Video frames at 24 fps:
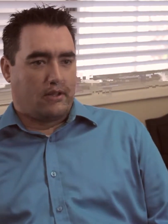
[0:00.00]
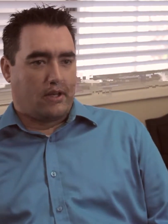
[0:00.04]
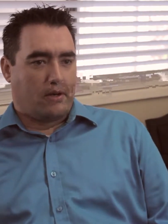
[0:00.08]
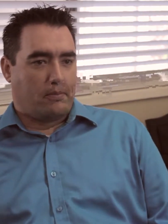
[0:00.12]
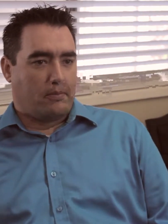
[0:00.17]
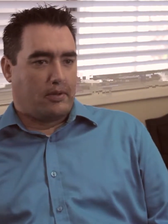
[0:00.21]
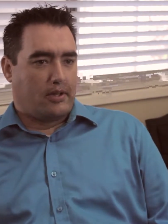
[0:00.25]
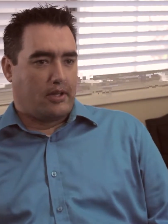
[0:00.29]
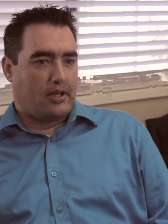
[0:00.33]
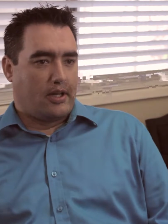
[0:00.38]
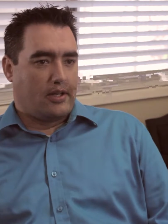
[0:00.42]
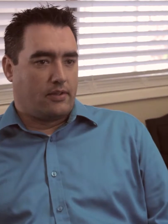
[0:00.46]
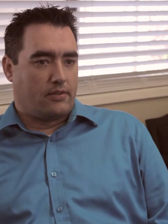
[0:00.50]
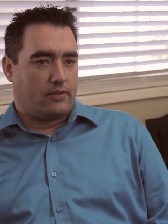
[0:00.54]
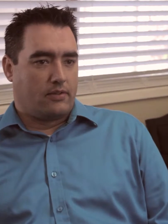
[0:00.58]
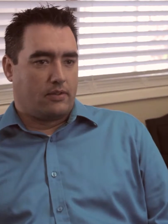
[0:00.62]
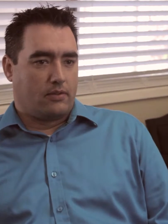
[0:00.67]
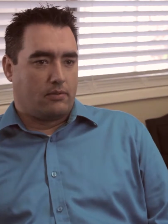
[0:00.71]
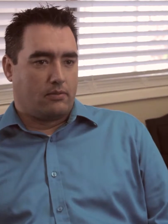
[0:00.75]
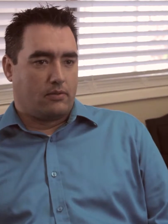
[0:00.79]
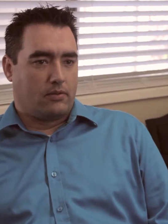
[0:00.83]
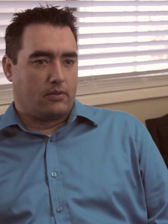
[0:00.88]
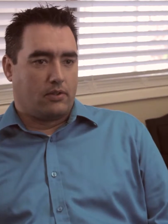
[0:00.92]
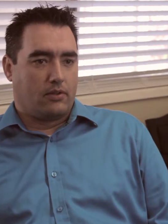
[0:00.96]
come with us
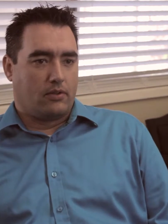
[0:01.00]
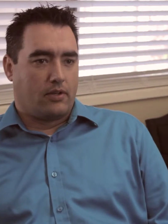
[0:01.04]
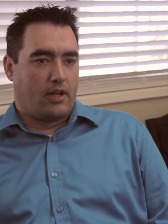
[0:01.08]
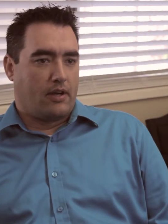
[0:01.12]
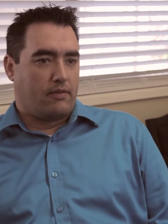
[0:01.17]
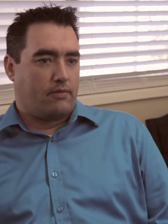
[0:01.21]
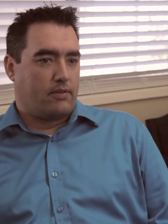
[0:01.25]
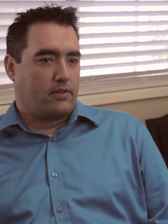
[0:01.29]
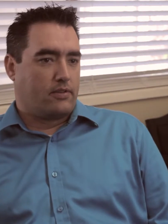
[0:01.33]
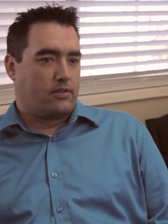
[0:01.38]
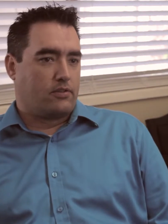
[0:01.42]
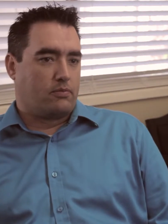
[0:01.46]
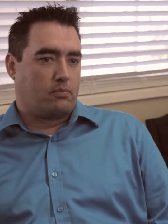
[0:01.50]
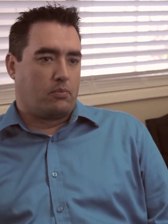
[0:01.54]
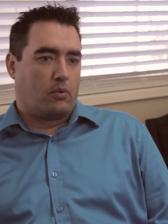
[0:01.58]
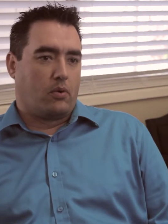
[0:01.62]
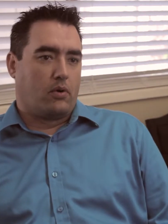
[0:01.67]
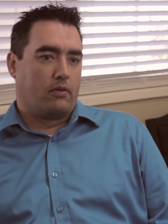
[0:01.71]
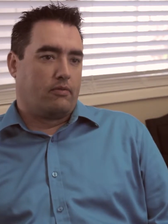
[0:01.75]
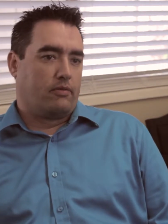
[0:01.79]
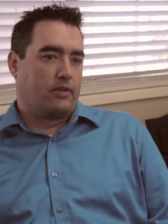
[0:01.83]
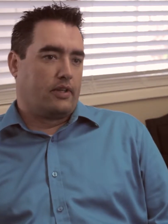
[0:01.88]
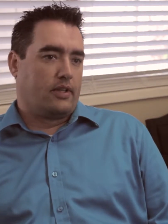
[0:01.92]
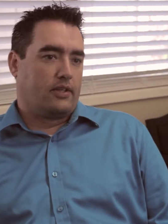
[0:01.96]
and you'll have the
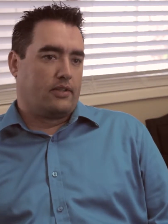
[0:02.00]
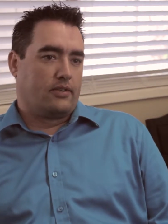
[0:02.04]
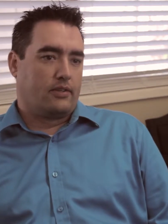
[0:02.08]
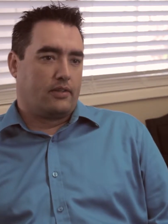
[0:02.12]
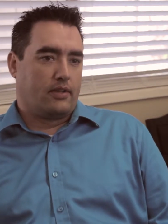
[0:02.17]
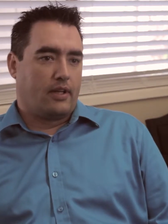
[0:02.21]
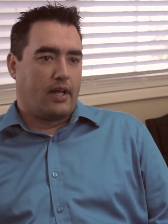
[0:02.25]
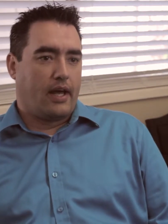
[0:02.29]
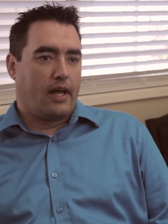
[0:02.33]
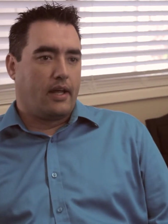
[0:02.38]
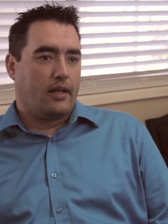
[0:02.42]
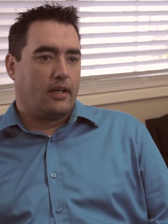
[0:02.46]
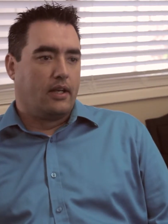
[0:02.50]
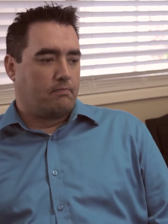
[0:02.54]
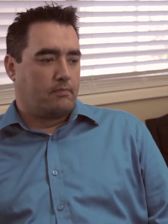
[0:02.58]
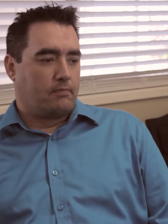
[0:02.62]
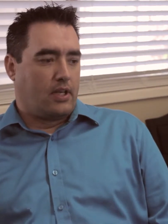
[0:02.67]
support for this and that.